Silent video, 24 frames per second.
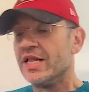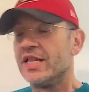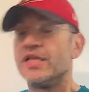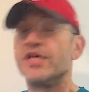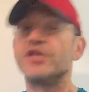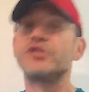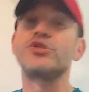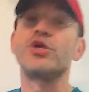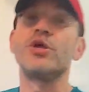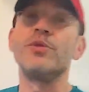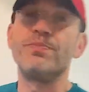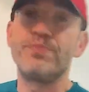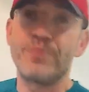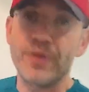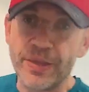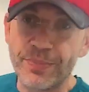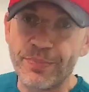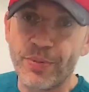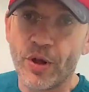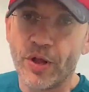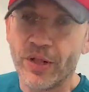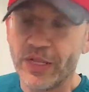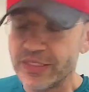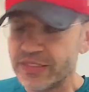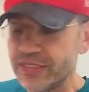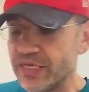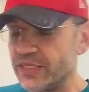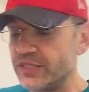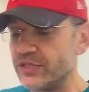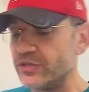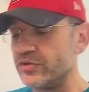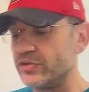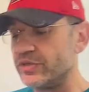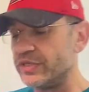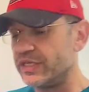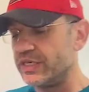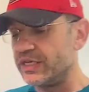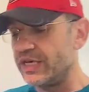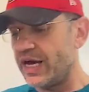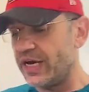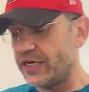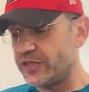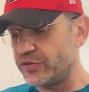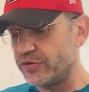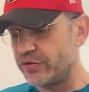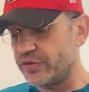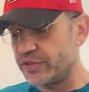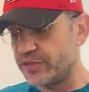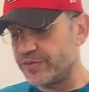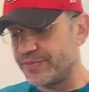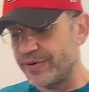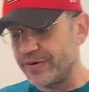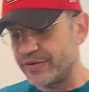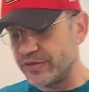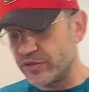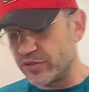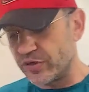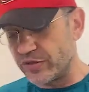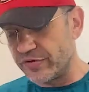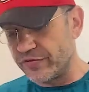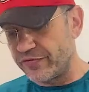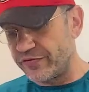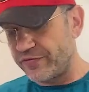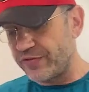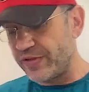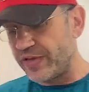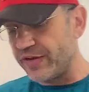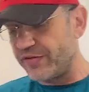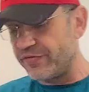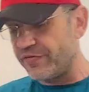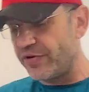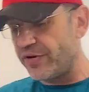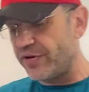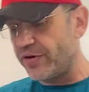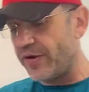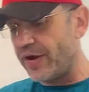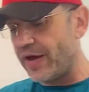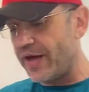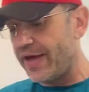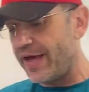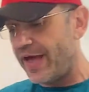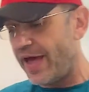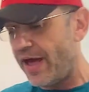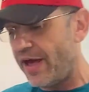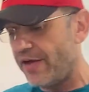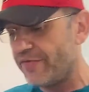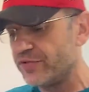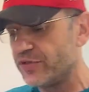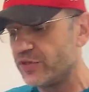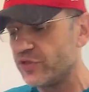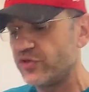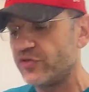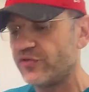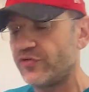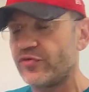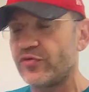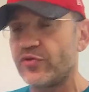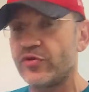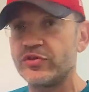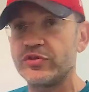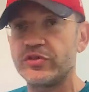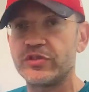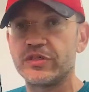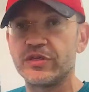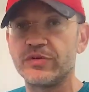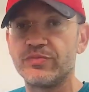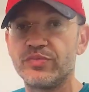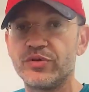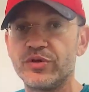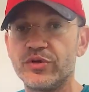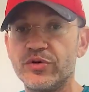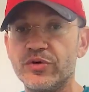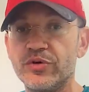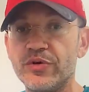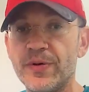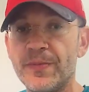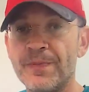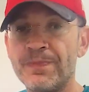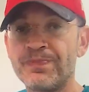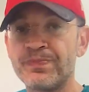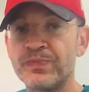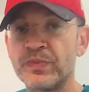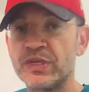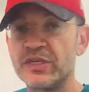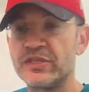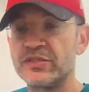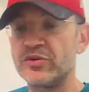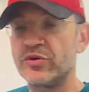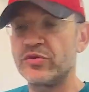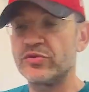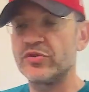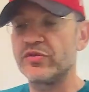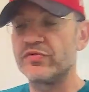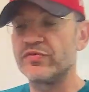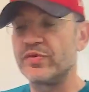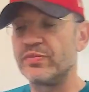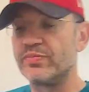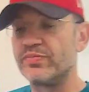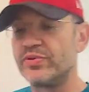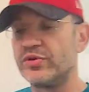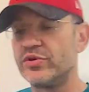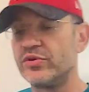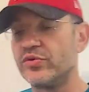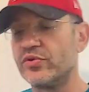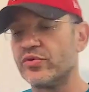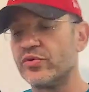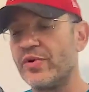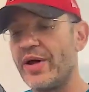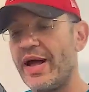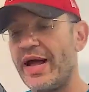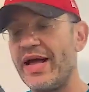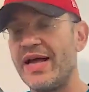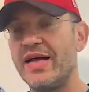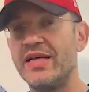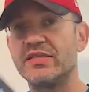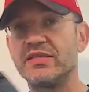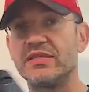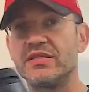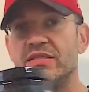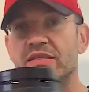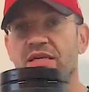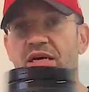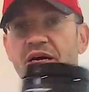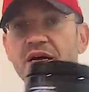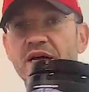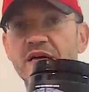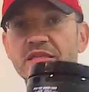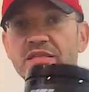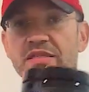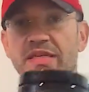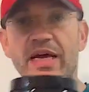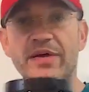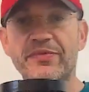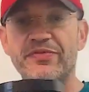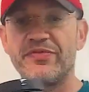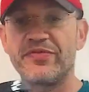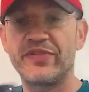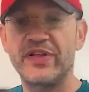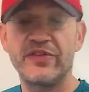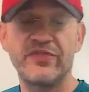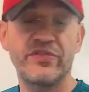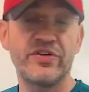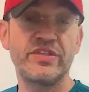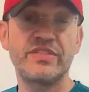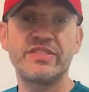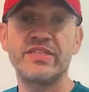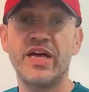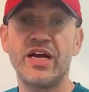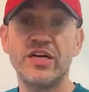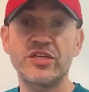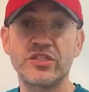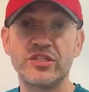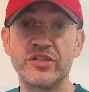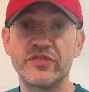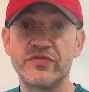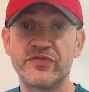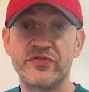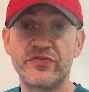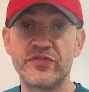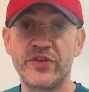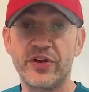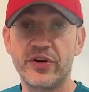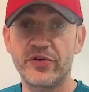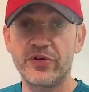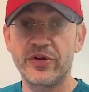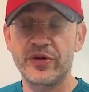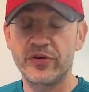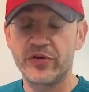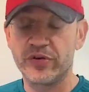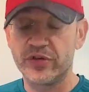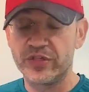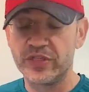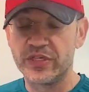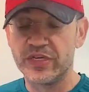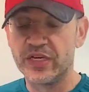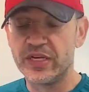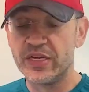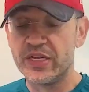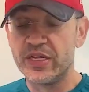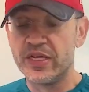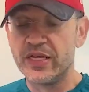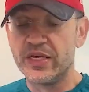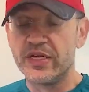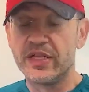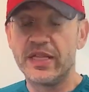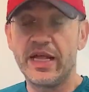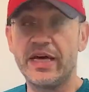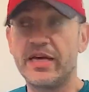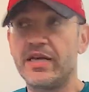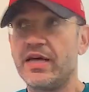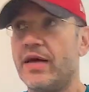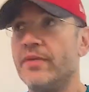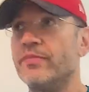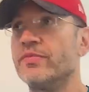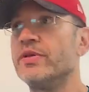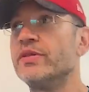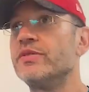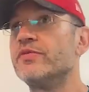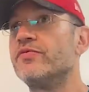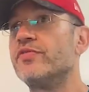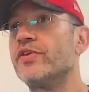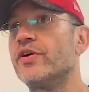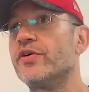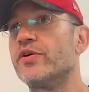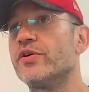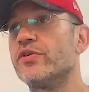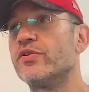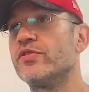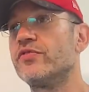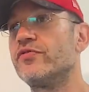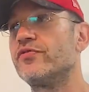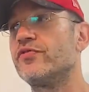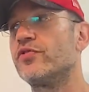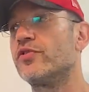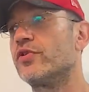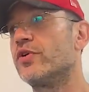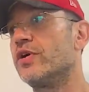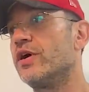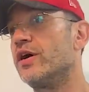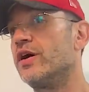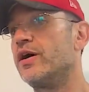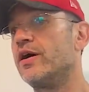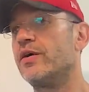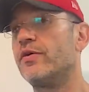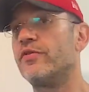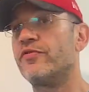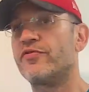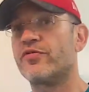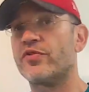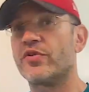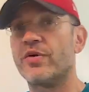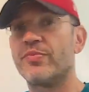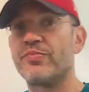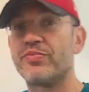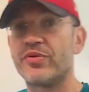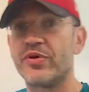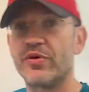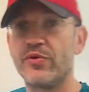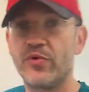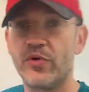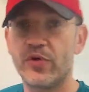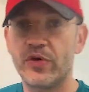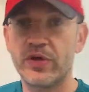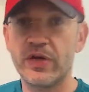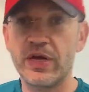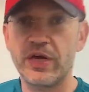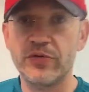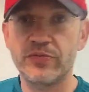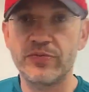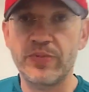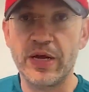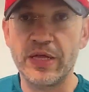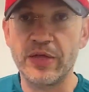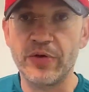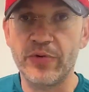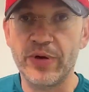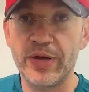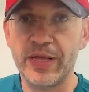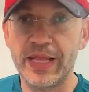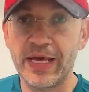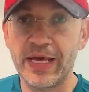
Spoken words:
Listen, people, let's get into the actual experience. So the flavor I have is frosty blue, sort of a blue raz type flavor. It's actually very good. Like, I mean, very good for a pre-workout, by the way.